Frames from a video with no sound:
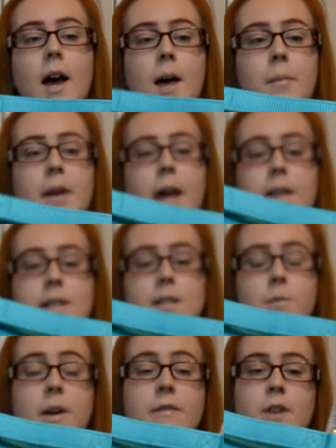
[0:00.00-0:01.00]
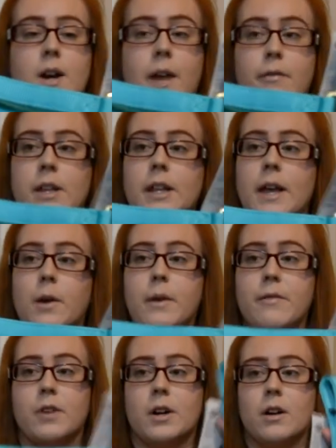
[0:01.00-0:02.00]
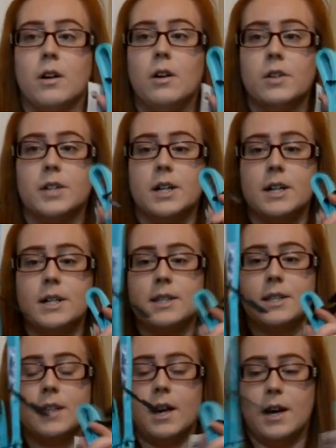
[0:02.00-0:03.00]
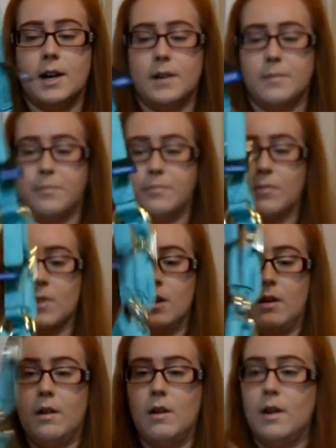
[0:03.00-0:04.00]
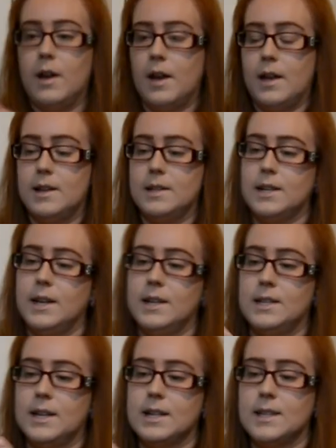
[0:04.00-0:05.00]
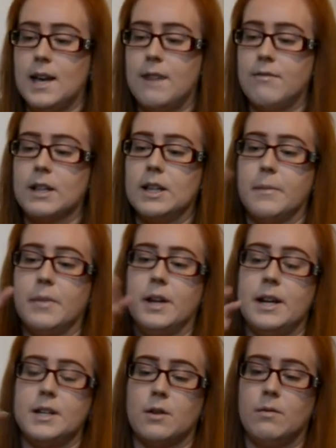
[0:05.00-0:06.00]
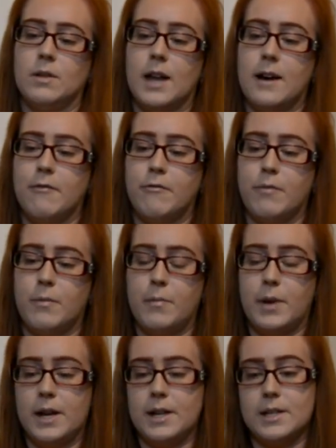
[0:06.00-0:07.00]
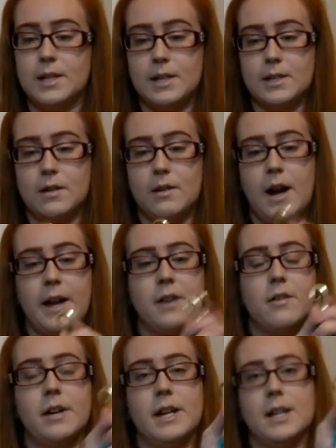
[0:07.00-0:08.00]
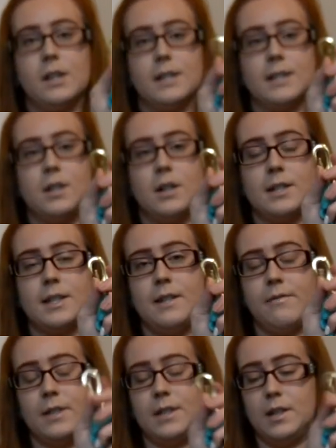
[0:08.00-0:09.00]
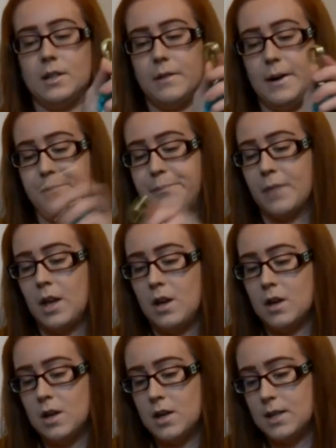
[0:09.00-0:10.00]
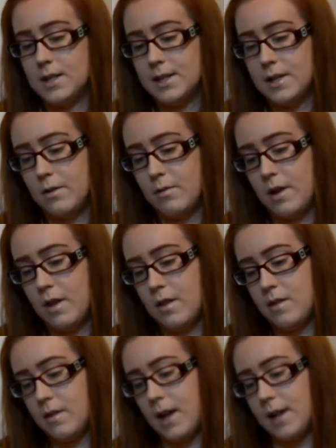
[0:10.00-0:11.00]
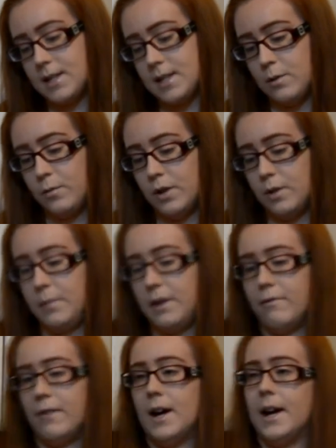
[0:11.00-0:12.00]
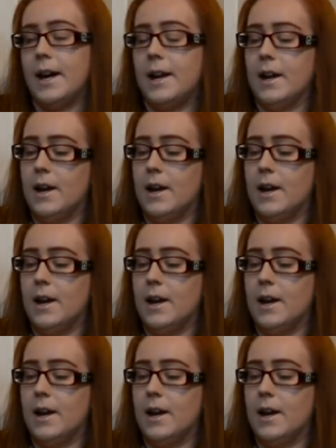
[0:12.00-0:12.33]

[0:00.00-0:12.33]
Um, but yeah, this is Weaver. I really like Weaver halters. Um, and it does have the clip that I don't love, but it's all, I can already tell it's not as stiff as the other one. So that will be fine.